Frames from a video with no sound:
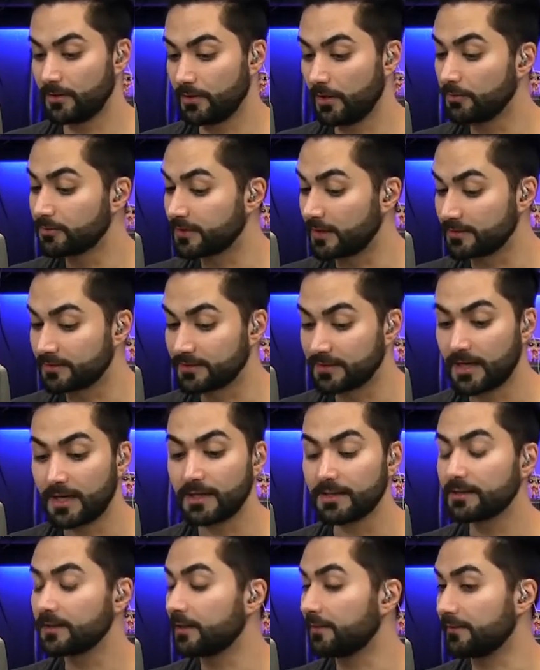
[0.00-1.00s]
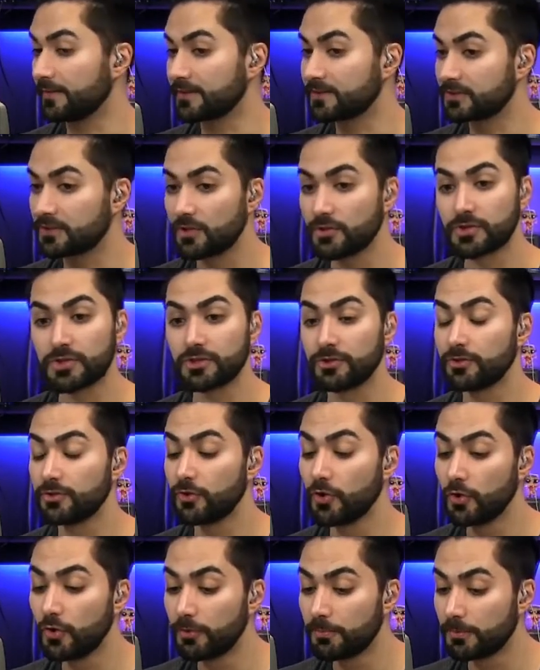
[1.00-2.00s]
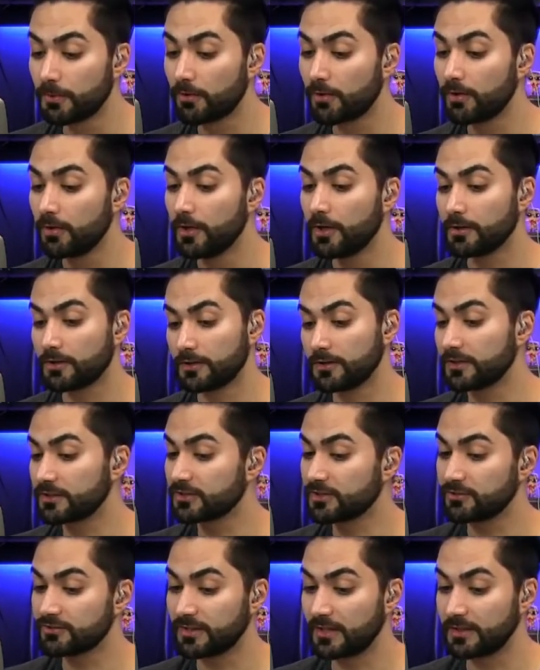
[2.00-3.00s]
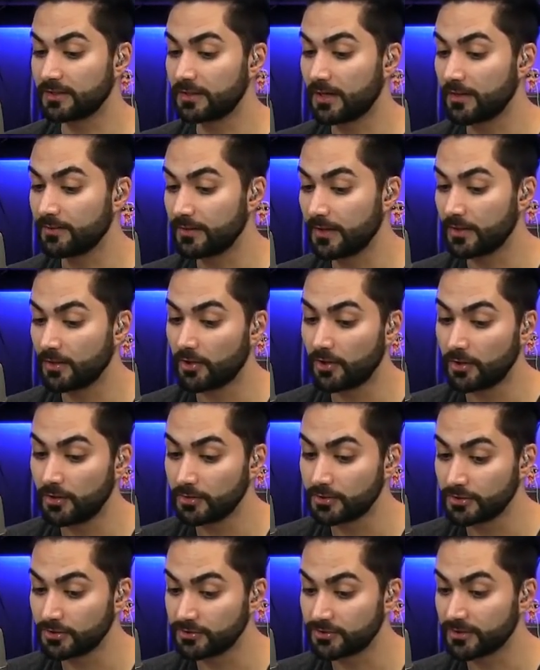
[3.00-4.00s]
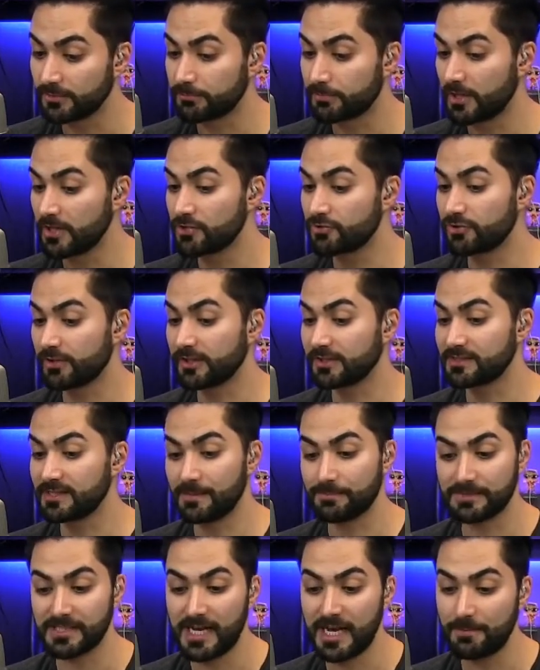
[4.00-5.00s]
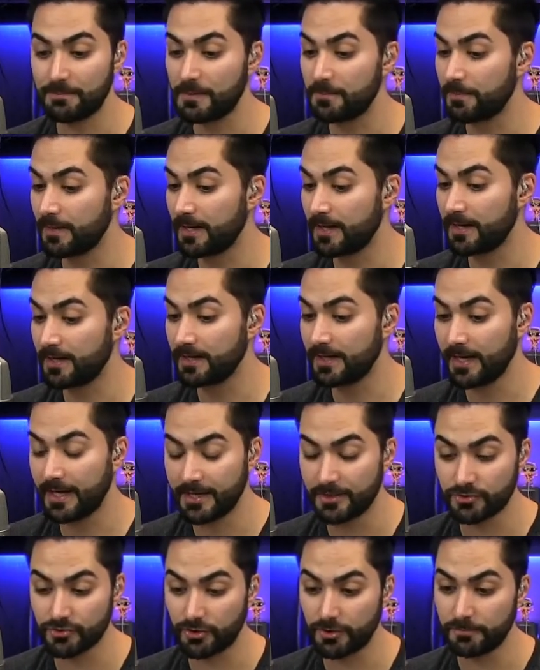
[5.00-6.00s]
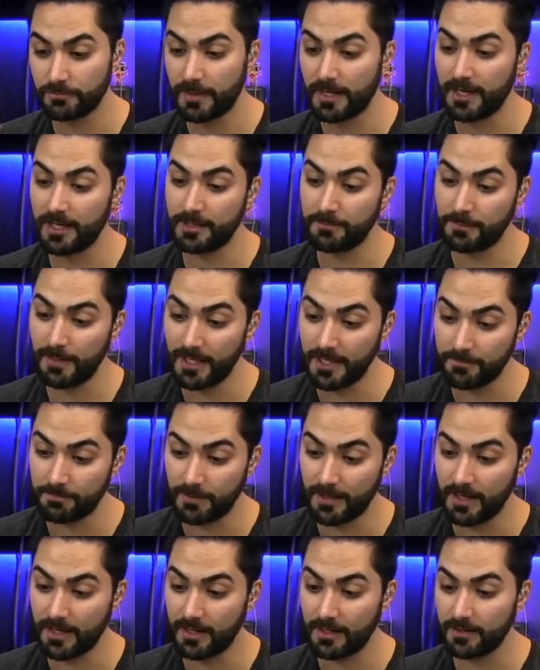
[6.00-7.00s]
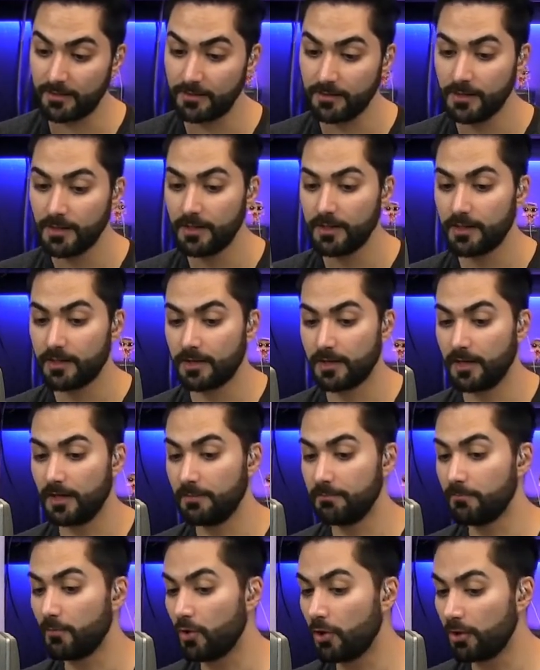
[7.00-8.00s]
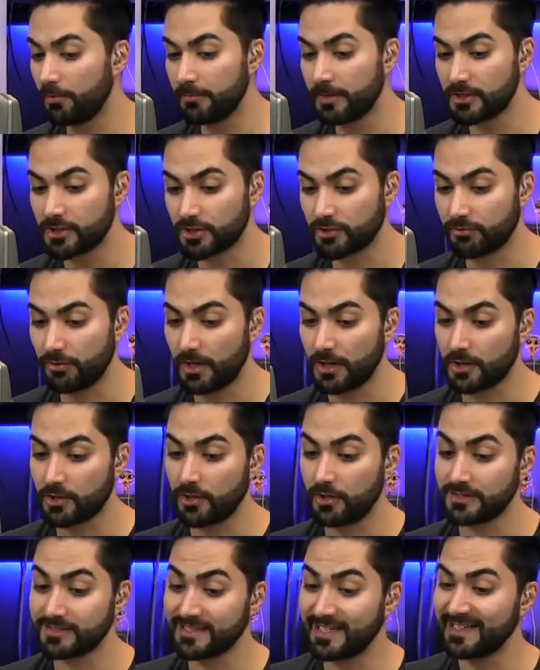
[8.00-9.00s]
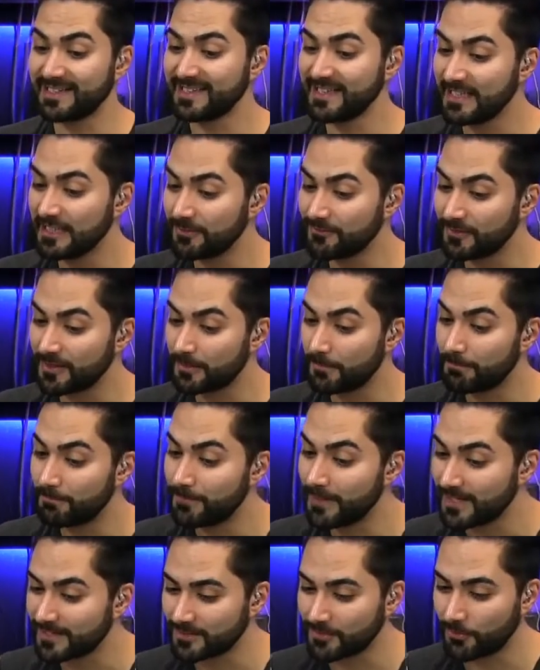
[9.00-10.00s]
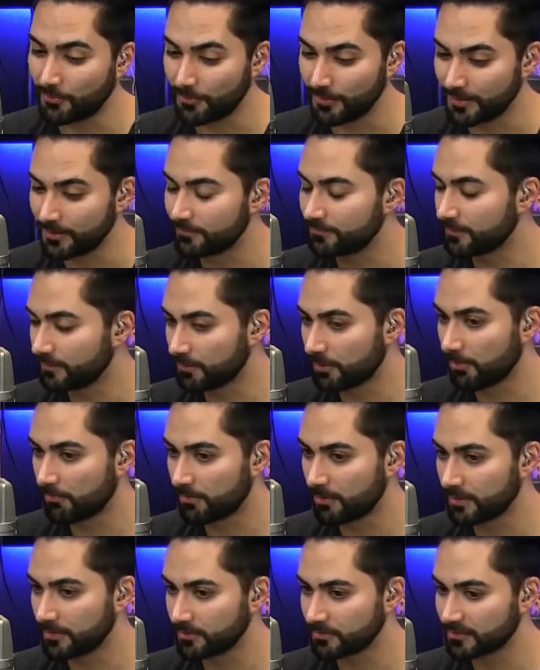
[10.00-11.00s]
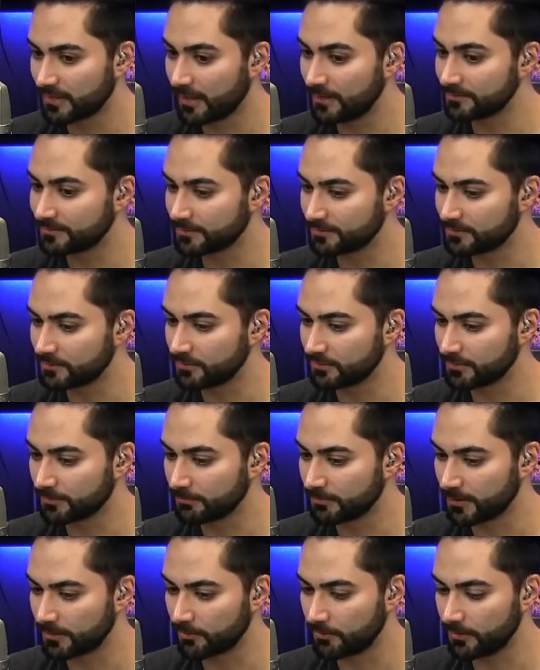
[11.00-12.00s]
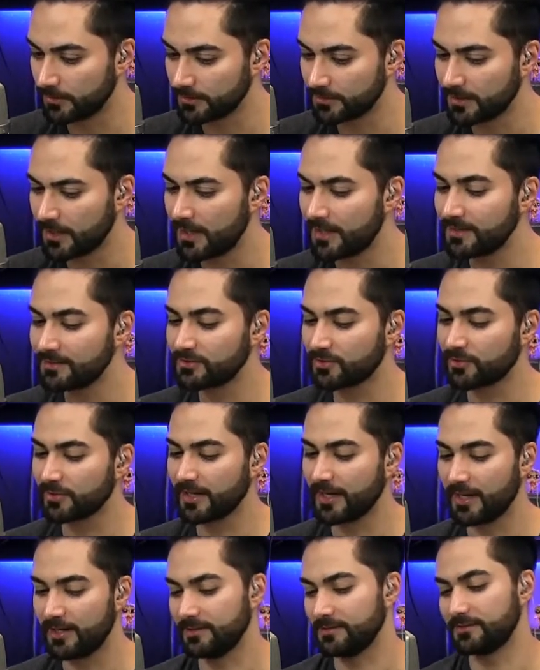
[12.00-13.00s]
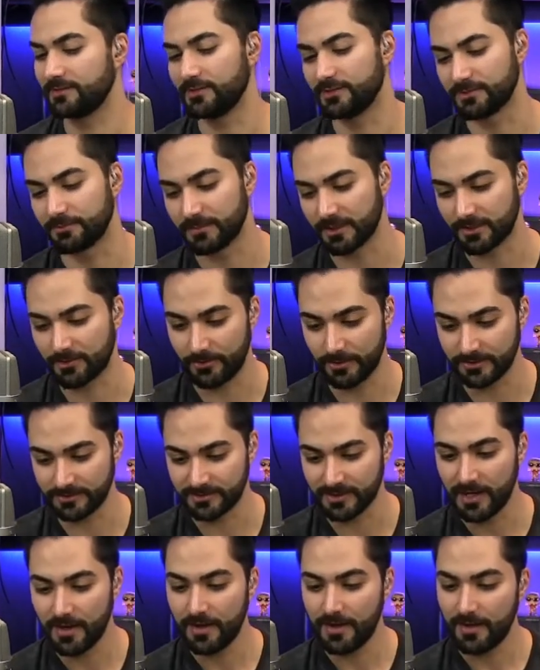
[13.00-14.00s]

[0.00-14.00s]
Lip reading: Hotel Tonight, Living Social, Uber, the list goes on and on. They all use it. Braintree accepts Apple Pay, Android Pay, PayPal, all major credit cards, and even Bitcoin if you're one of those guys that's using Bitcoin. Guys or gals using Bitcoins.